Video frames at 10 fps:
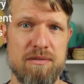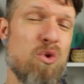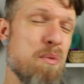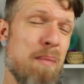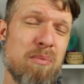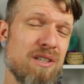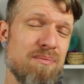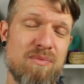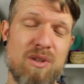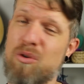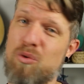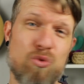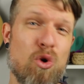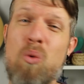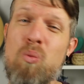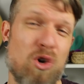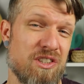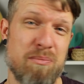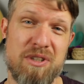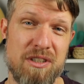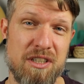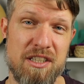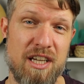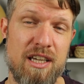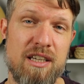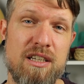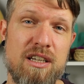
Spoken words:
Remember, Rome wasn't built in a day,